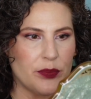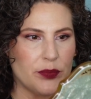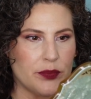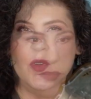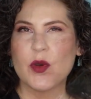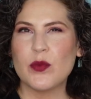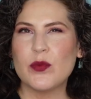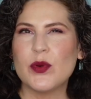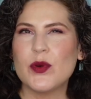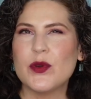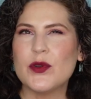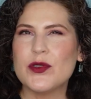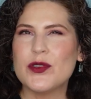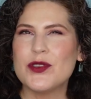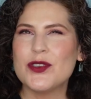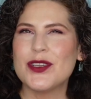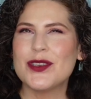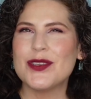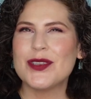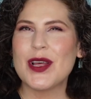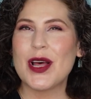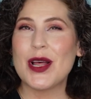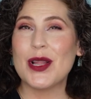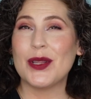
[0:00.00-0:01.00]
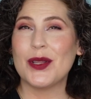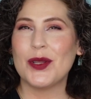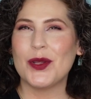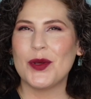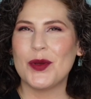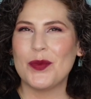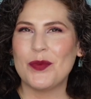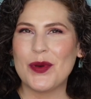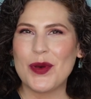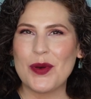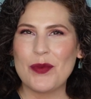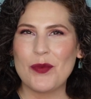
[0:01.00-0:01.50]
So it pulls just a
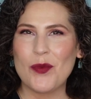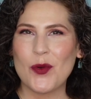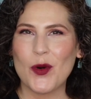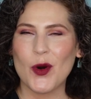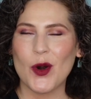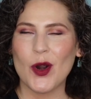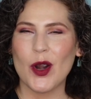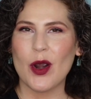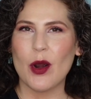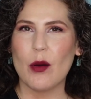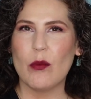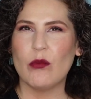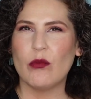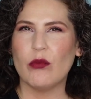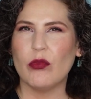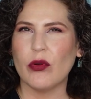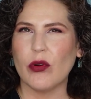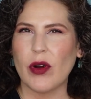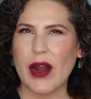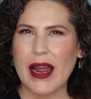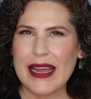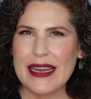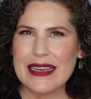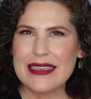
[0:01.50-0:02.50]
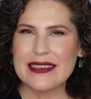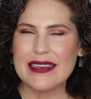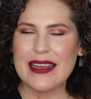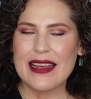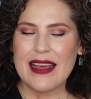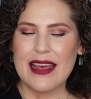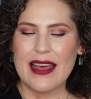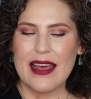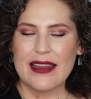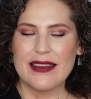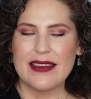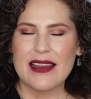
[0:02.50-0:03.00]
little bit more bright,
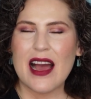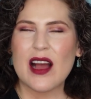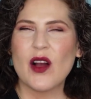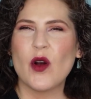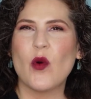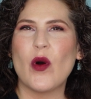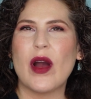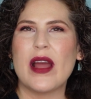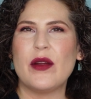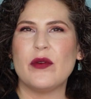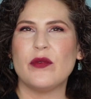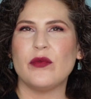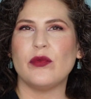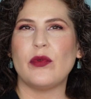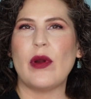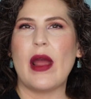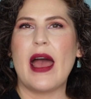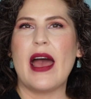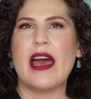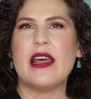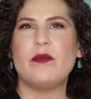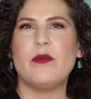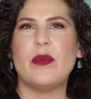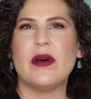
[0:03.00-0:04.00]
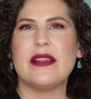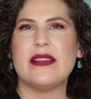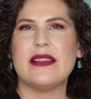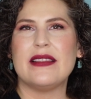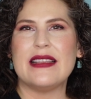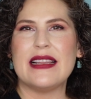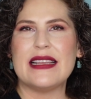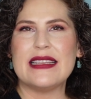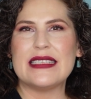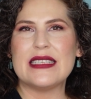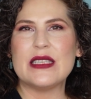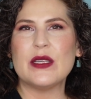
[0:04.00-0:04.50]
not quite red, but
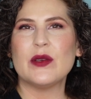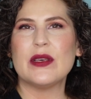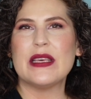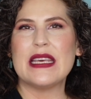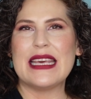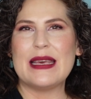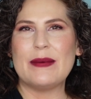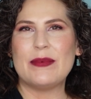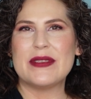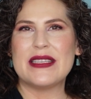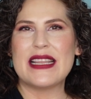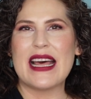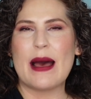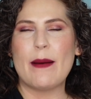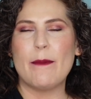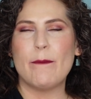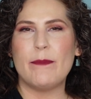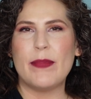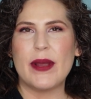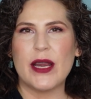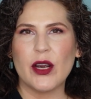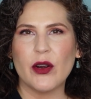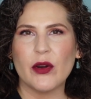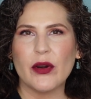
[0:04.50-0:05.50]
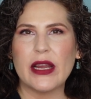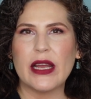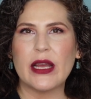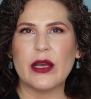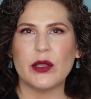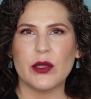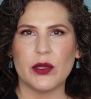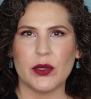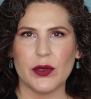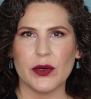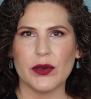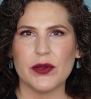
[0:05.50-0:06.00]
it still keeps that berry
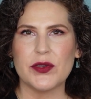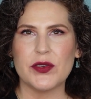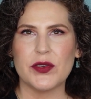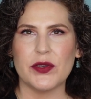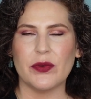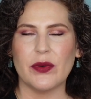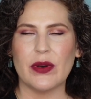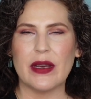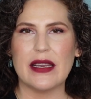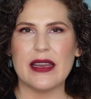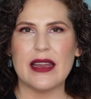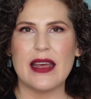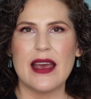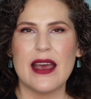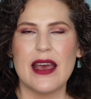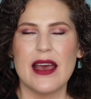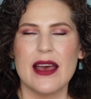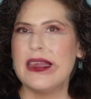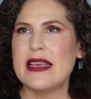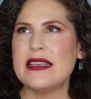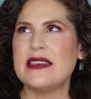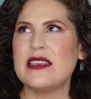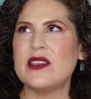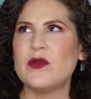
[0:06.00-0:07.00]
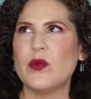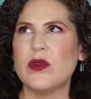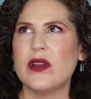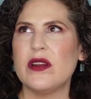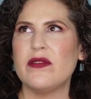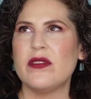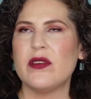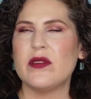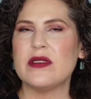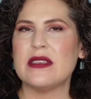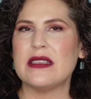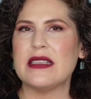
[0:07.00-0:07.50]
look to it. This is one
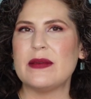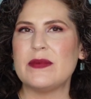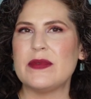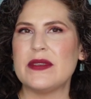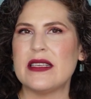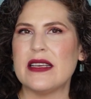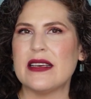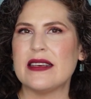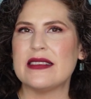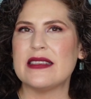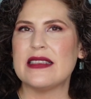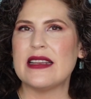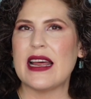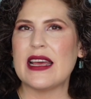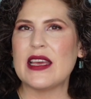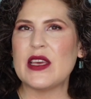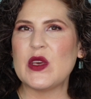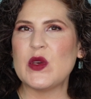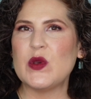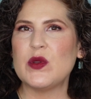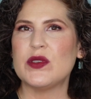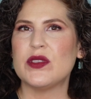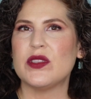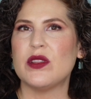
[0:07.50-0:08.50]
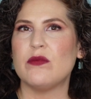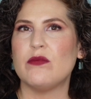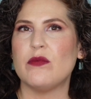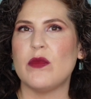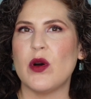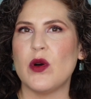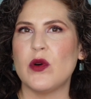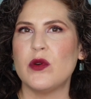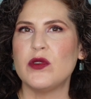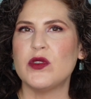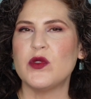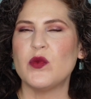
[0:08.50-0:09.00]
of those lipsticks that I use the
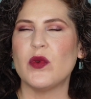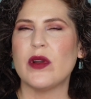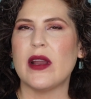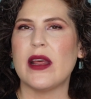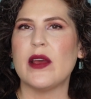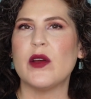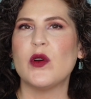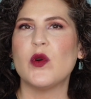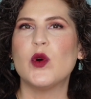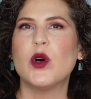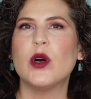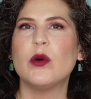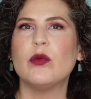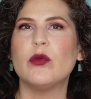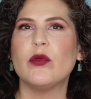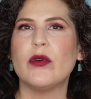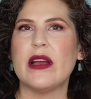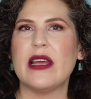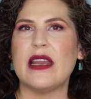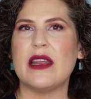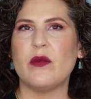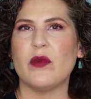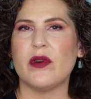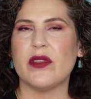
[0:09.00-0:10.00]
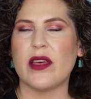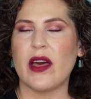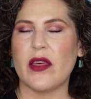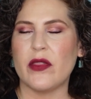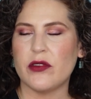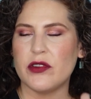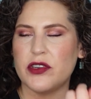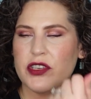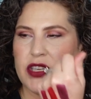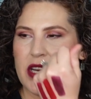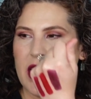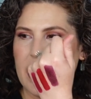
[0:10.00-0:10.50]
most when I incorporate it with
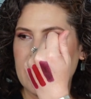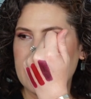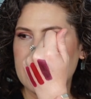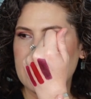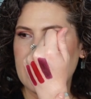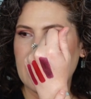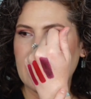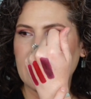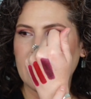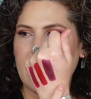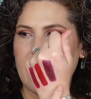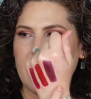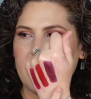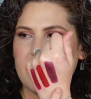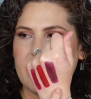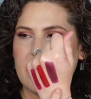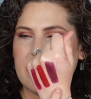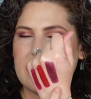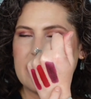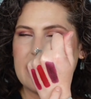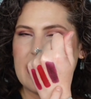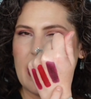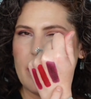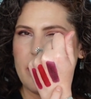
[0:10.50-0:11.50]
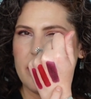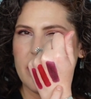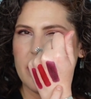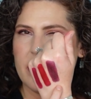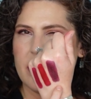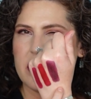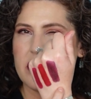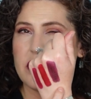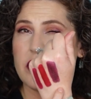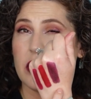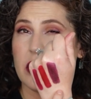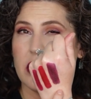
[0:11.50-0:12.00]
other shades. I love the depth
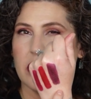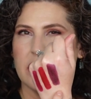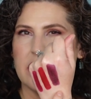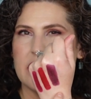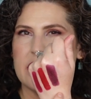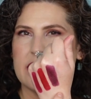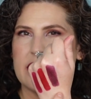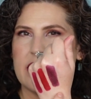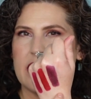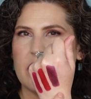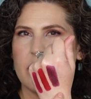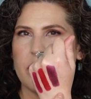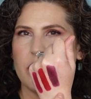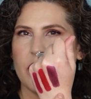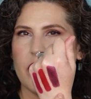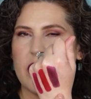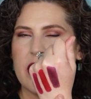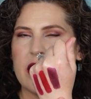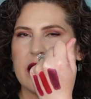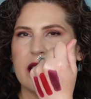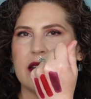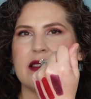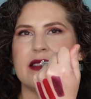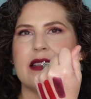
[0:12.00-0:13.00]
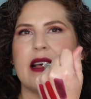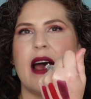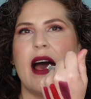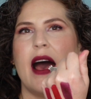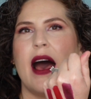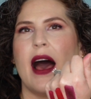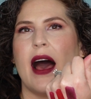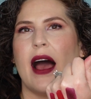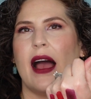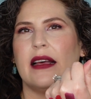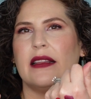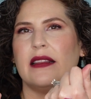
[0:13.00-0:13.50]
and the darkness that it brings.
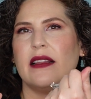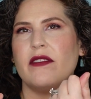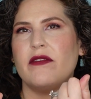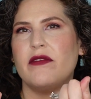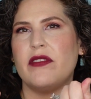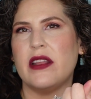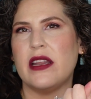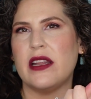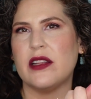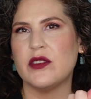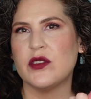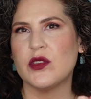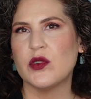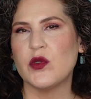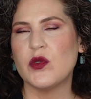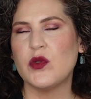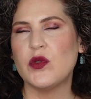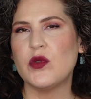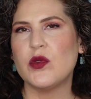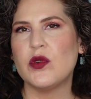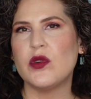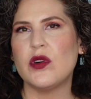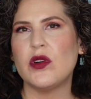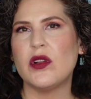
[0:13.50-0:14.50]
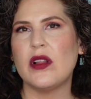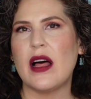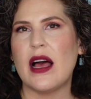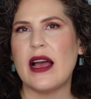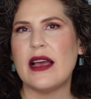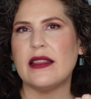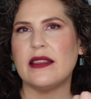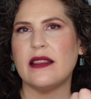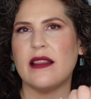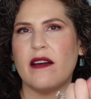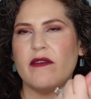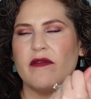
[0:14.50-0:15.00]
I love that it's cool.
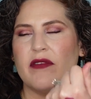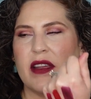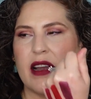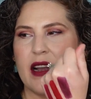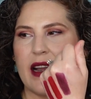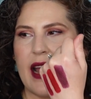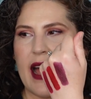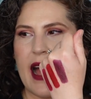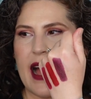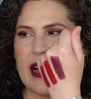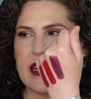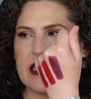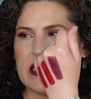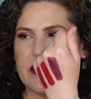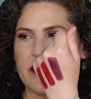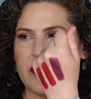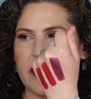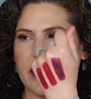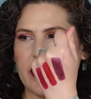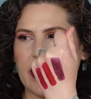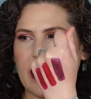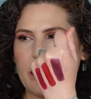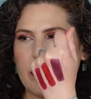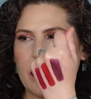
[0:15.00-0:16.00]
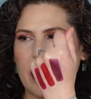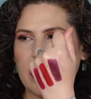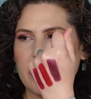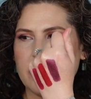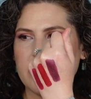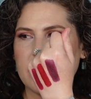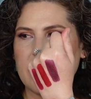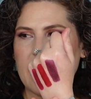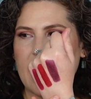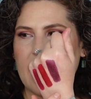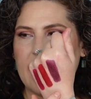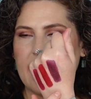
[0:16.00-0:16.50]
I love that it has very
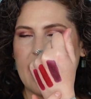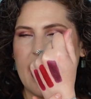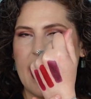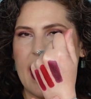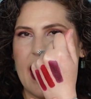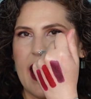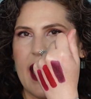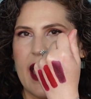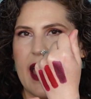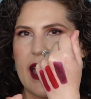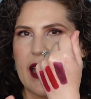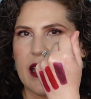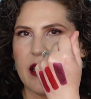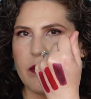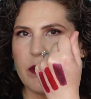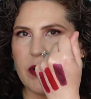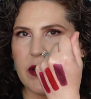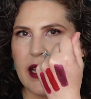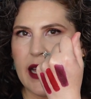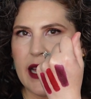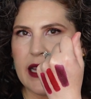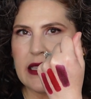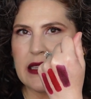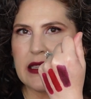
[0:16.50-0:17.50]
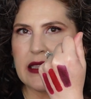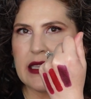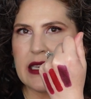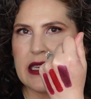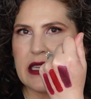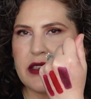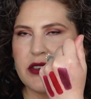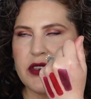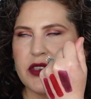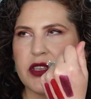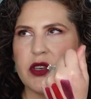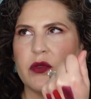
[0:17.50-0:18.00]
much that eggplant
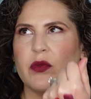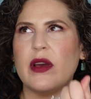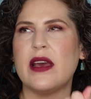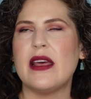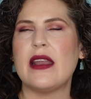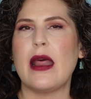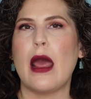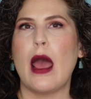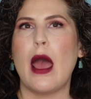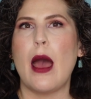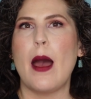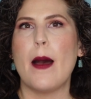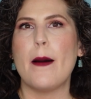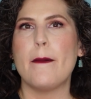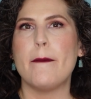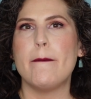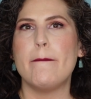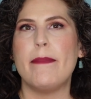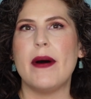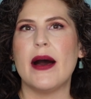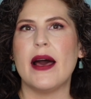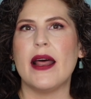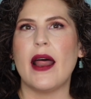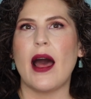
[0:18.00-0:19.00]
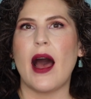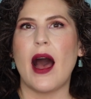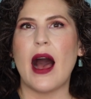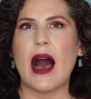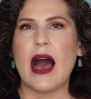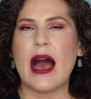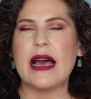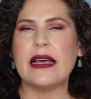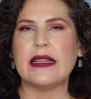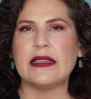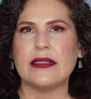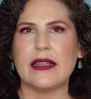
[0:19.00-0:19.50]
lean to it, but
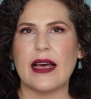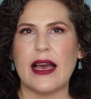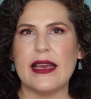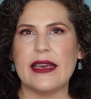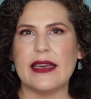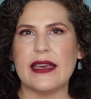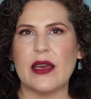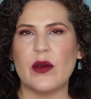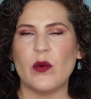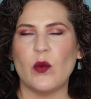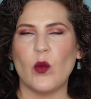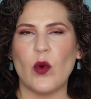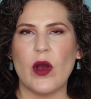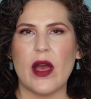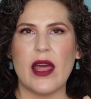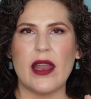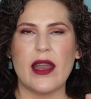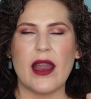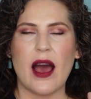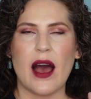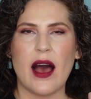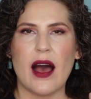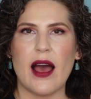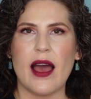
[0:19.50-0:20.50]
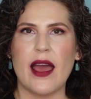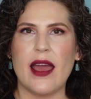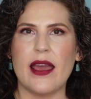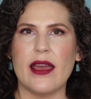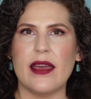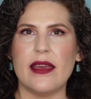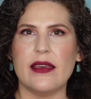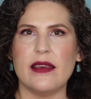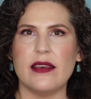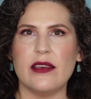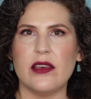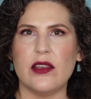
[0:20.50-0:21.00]
I like it when
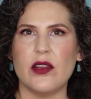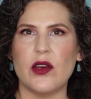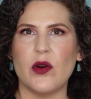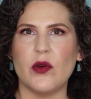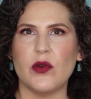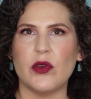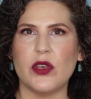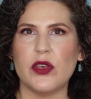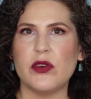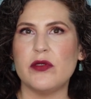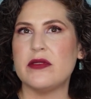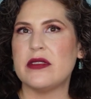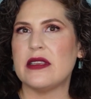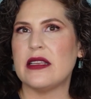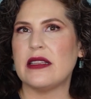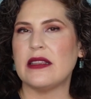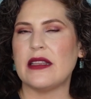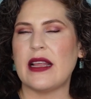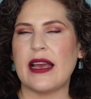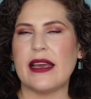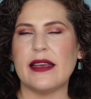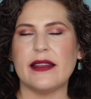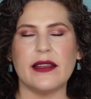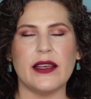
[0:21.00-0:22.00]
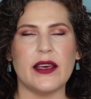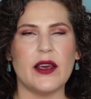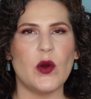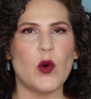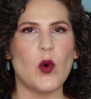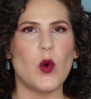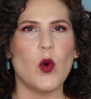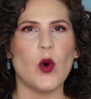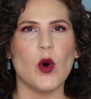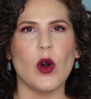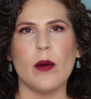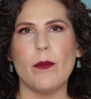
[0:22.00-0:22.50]
I, you know, use it
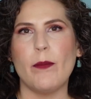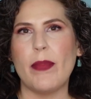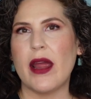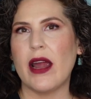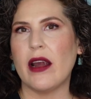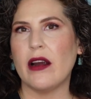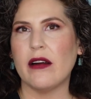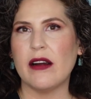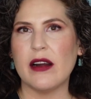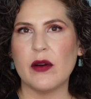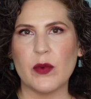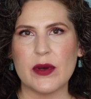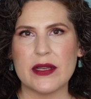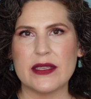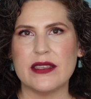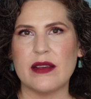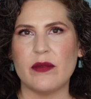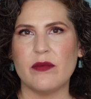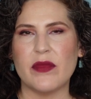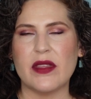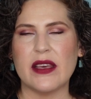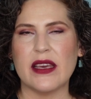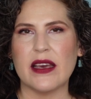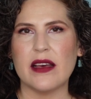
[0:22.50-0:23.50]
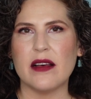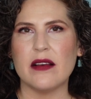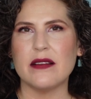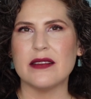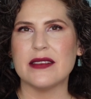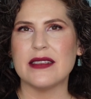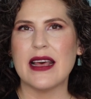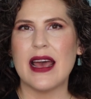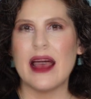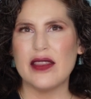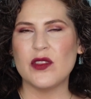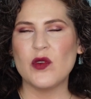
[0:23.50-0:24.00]
lightly or pair it with something
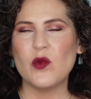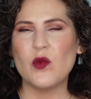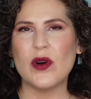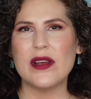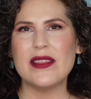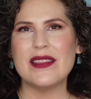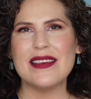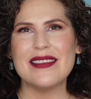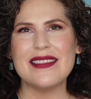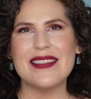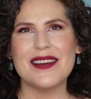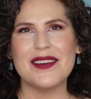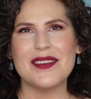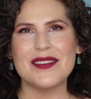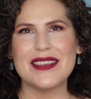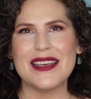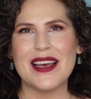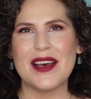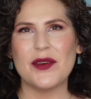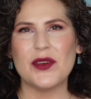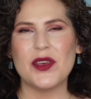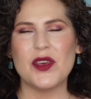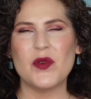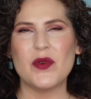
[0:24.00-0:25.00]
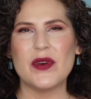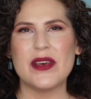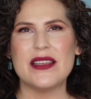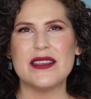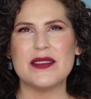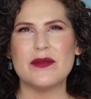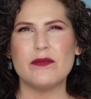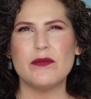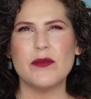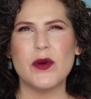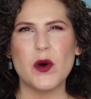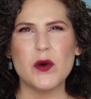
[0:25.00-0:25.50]
else. The one thing that I'll tell you
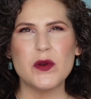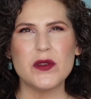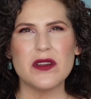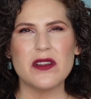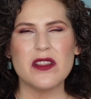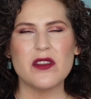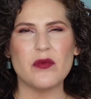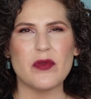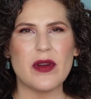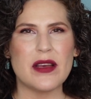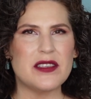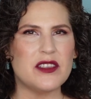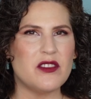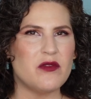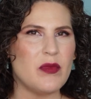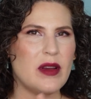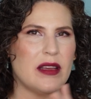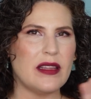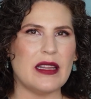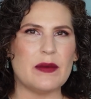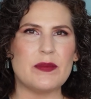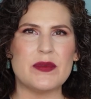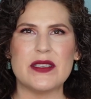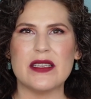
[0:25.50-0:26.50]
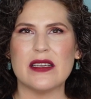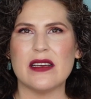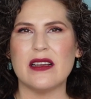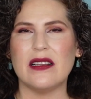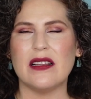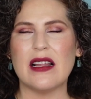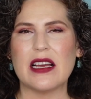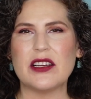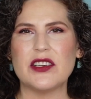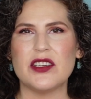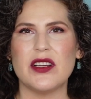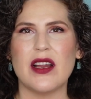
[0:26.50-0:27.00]
is most of the rest of my lipstick
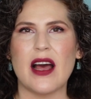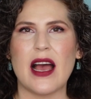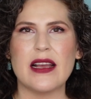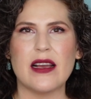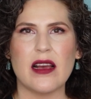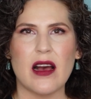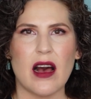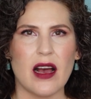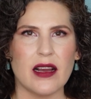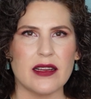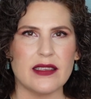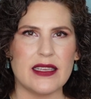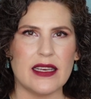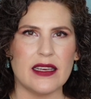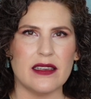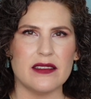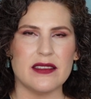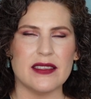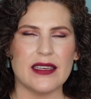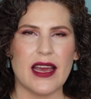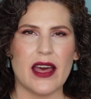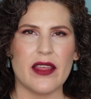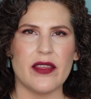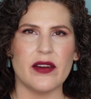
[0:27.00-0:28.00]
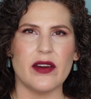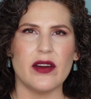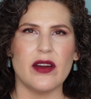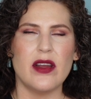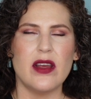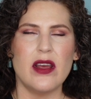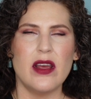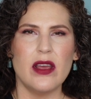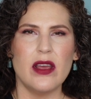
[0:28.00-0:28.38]
collection, I cocktail together.